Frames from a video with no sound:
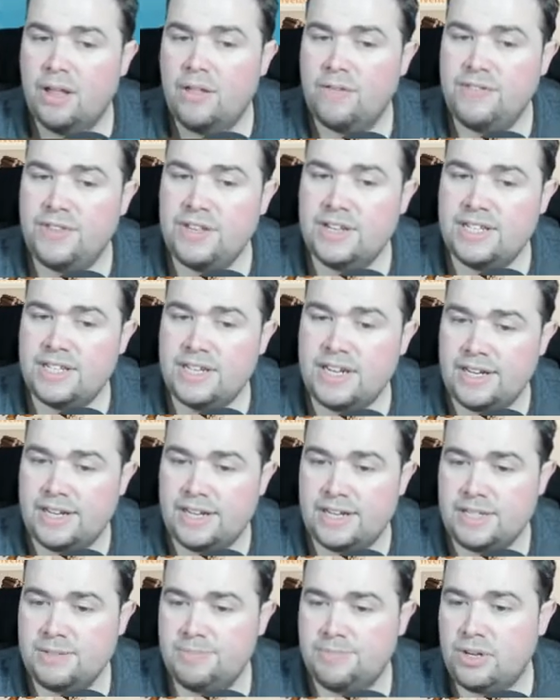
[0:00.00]
This
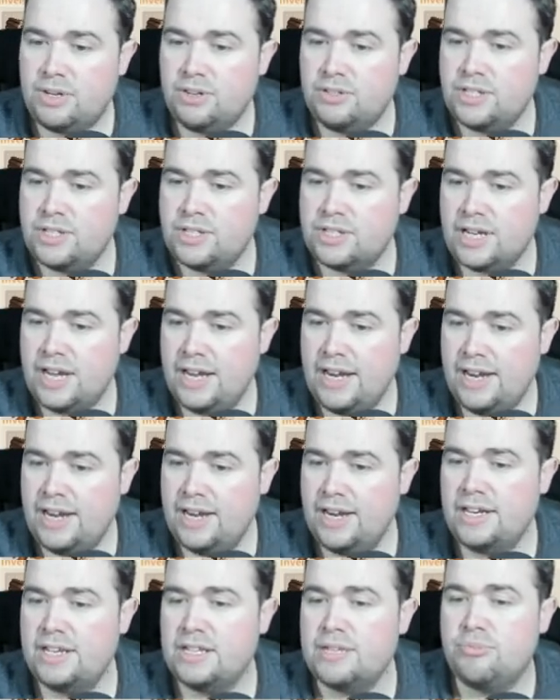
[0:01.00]
is because it's hit
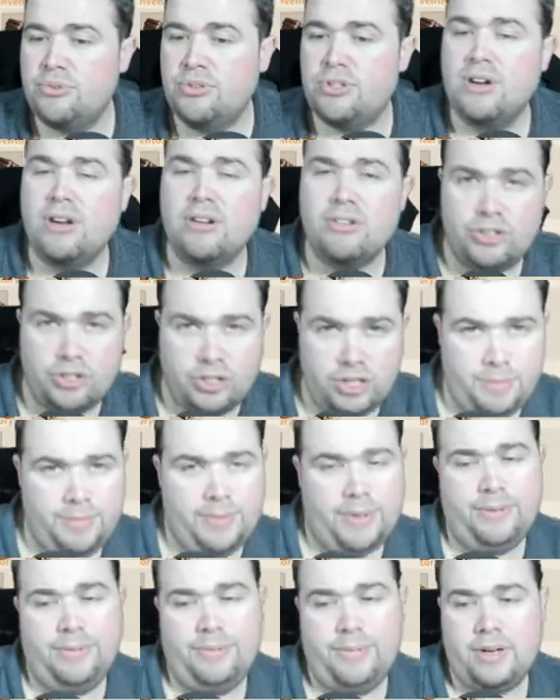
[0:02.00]
its production
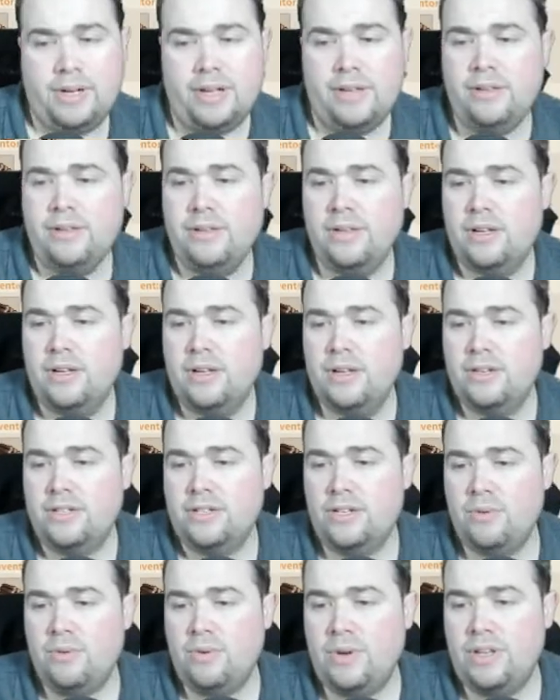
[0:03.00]
limit, okay?
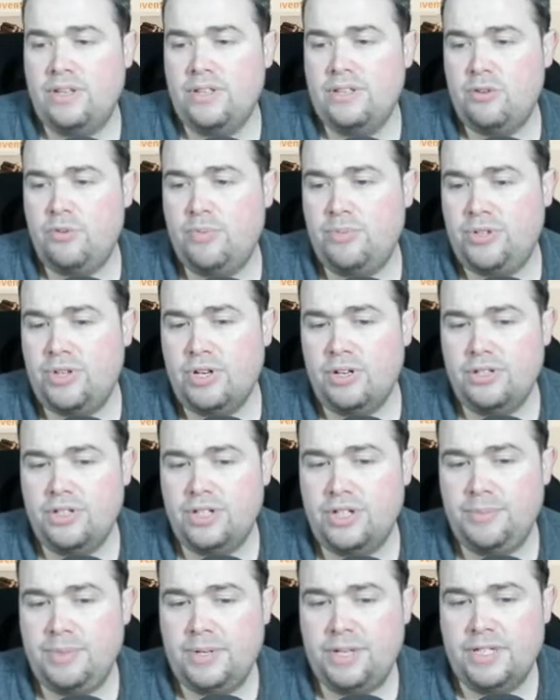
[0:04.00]
So your production
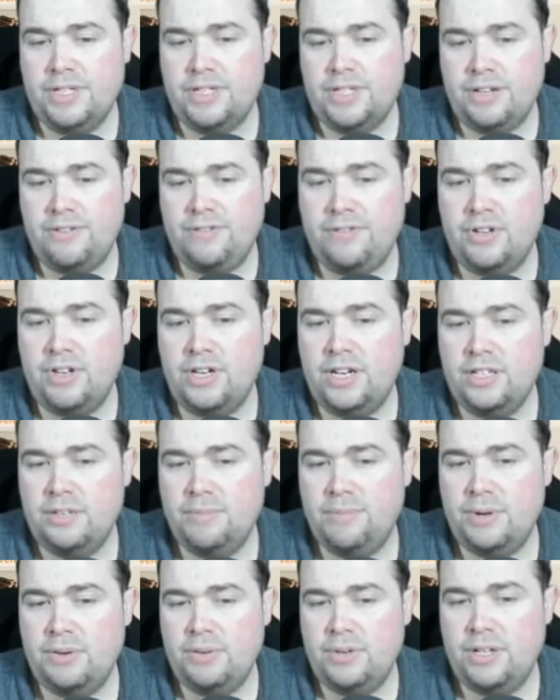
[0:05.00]
limit is, if you click the
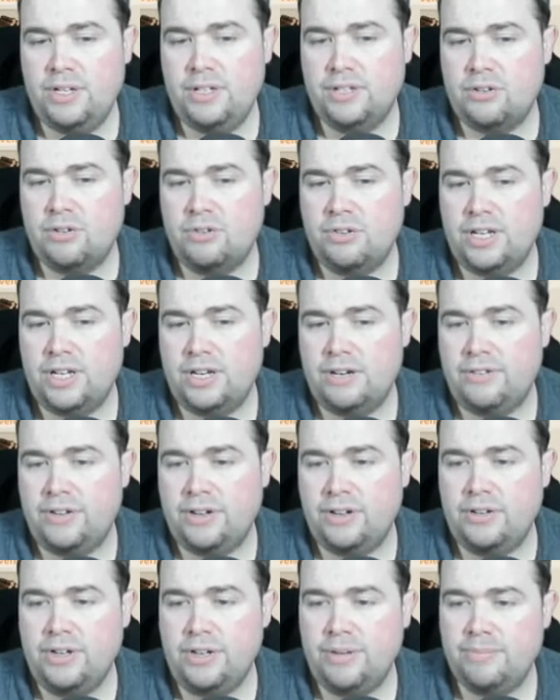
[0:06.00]
building that's got the yellow thing
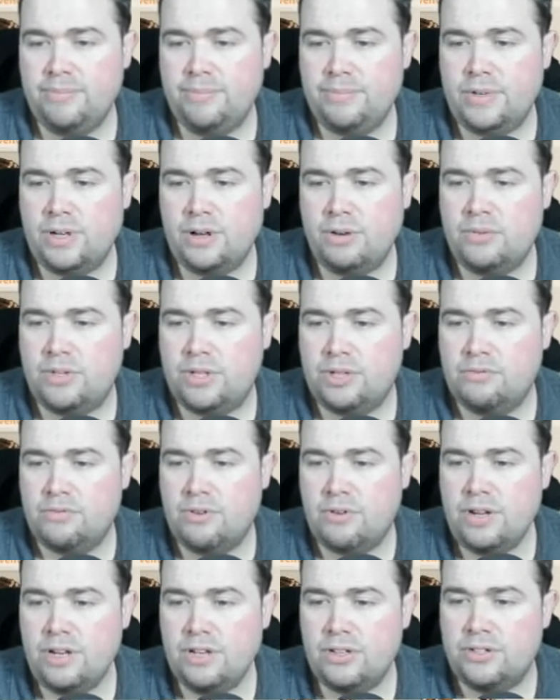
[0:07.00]
on it, go to the
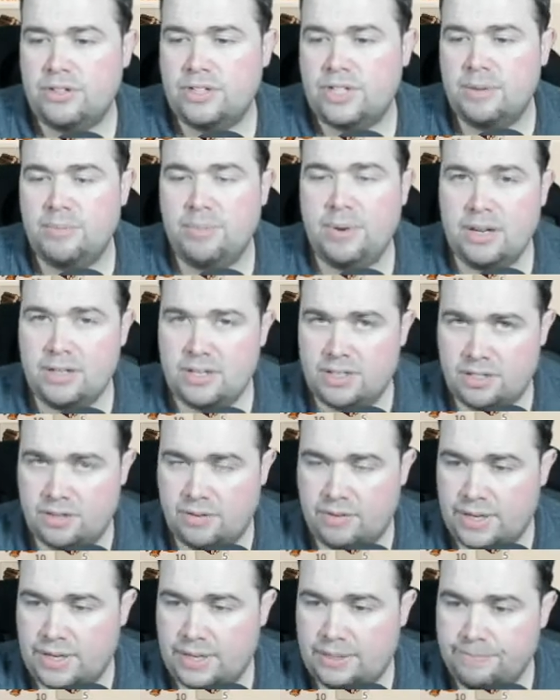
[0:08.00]
right, you see a plus
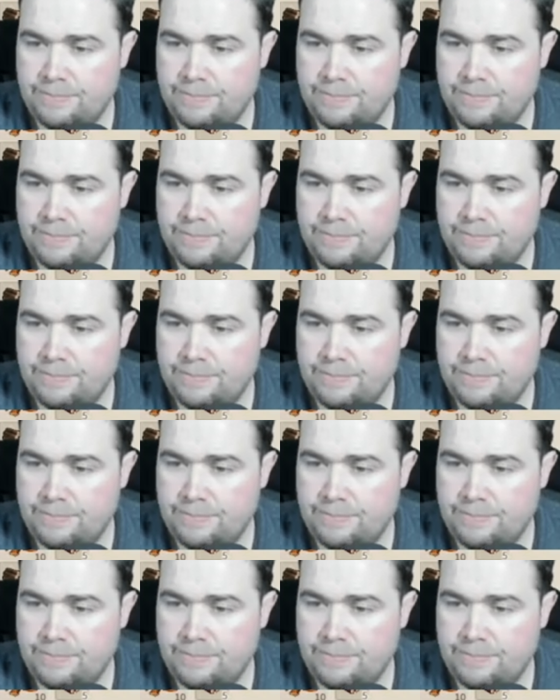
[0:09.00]
sign.